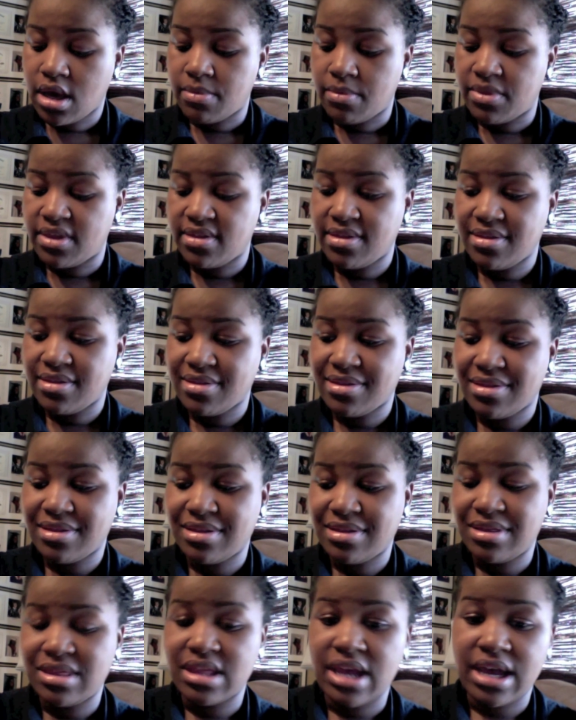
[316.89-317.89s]
This is
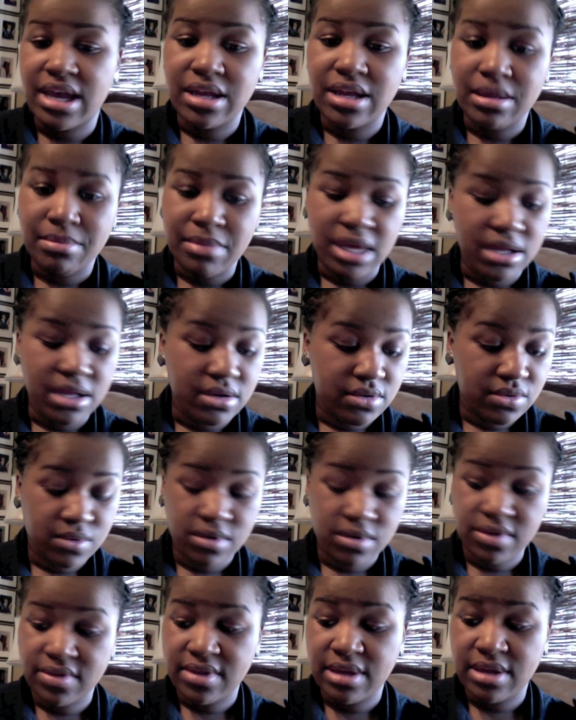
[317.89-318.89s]
not a
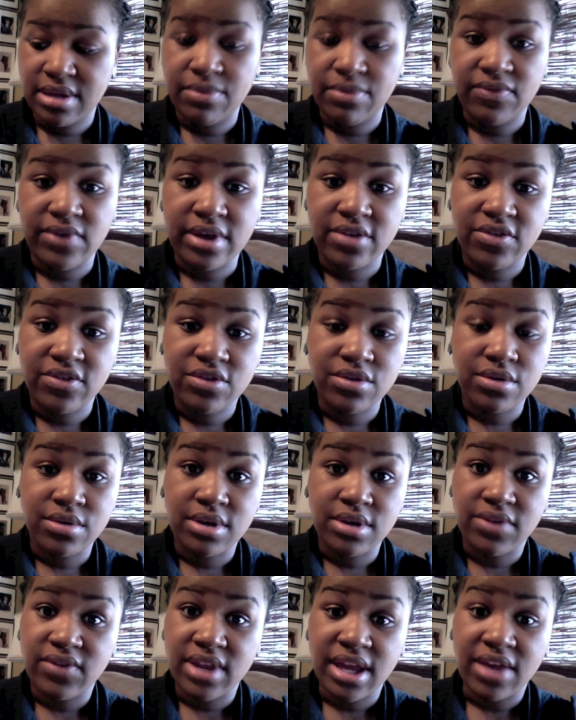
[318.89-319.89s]
mandatory step. In fact, you don't
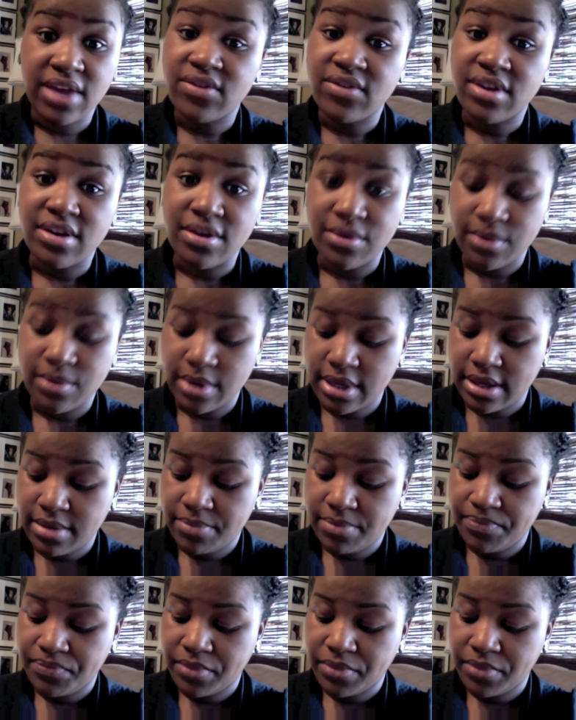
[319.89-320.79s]
even have to do it.